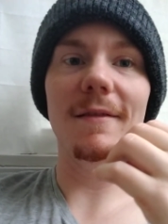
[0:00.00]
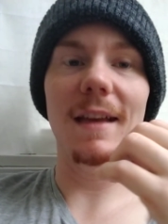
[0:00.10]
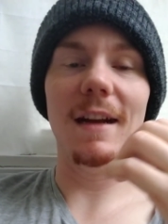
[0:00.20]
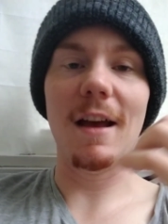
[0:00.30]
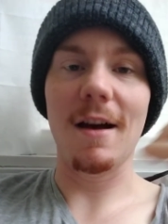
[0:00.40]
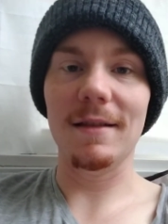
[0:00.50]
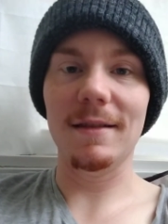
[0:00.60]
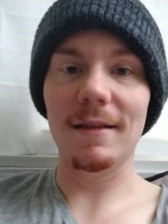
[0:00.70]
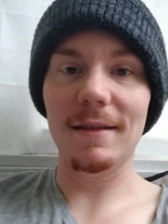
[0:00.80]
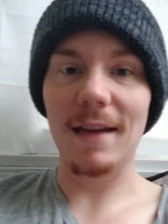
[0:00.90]
in a
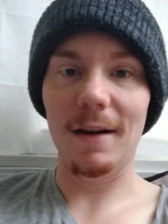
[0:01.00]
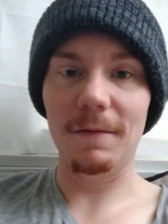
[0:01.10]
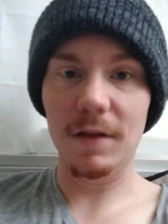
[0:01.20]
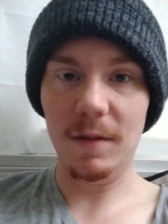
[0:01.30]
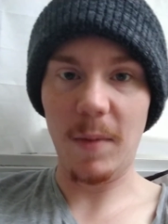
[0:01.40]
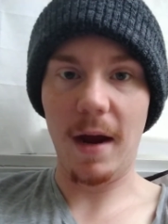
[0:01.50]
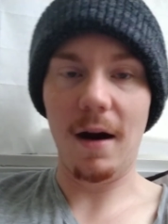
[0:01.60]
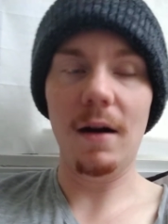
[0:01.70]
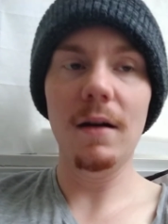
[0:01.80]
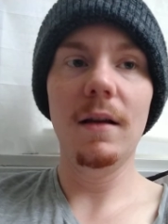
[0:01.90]
constant state of
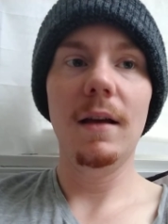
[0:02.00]
despair,